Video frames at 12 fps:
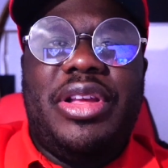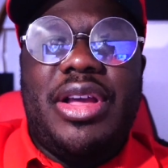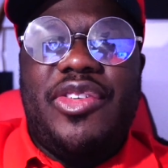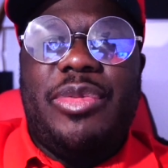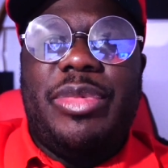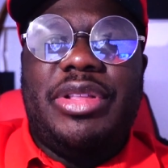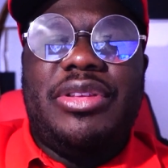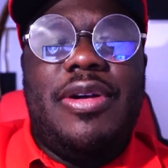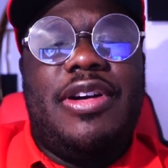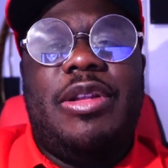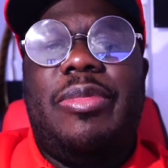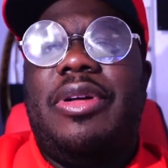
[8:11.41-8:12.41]
in government
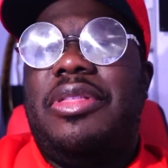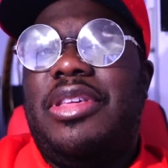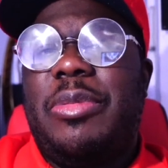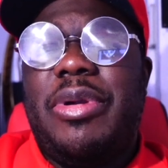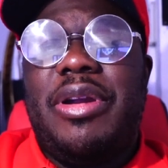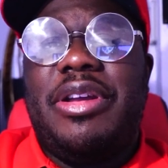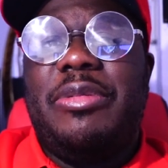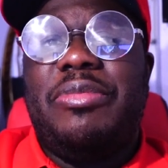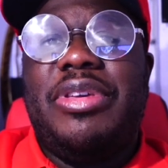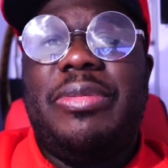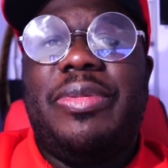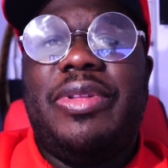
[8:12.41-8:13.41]
talking about the American
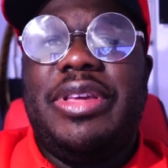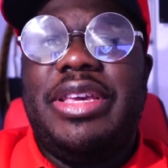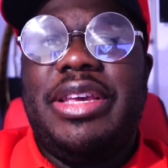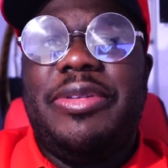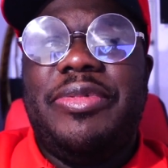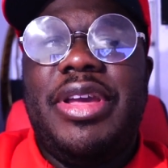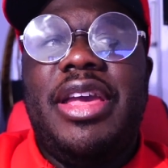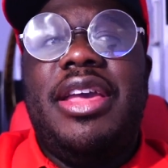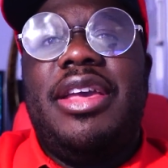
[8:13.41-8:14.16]
people again,